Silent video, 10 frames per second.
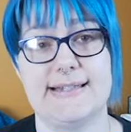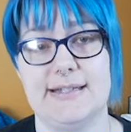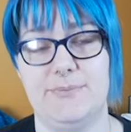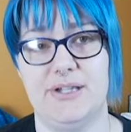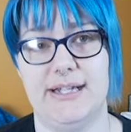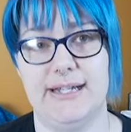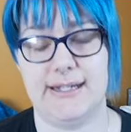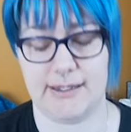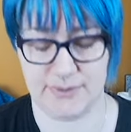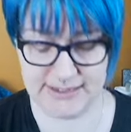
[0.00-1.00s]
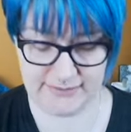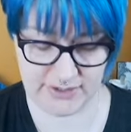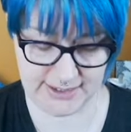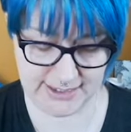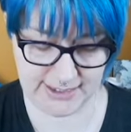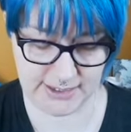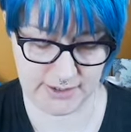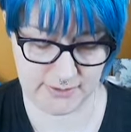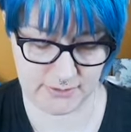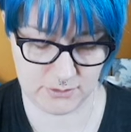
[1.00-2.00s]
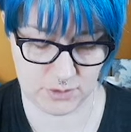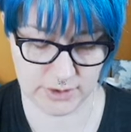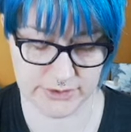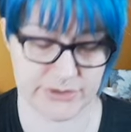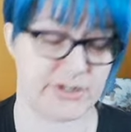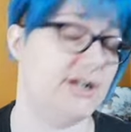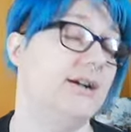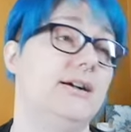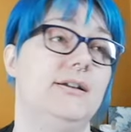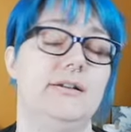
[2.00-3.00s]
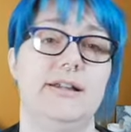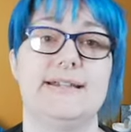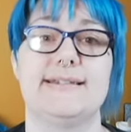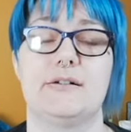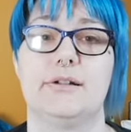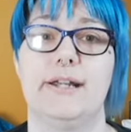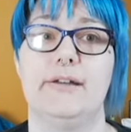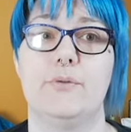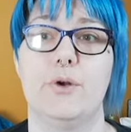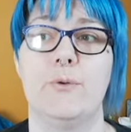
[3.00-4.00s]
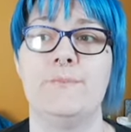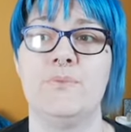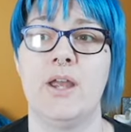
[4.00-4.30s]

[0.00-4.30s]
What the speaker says: He played, I believe, in the orchestra in Sarajevo.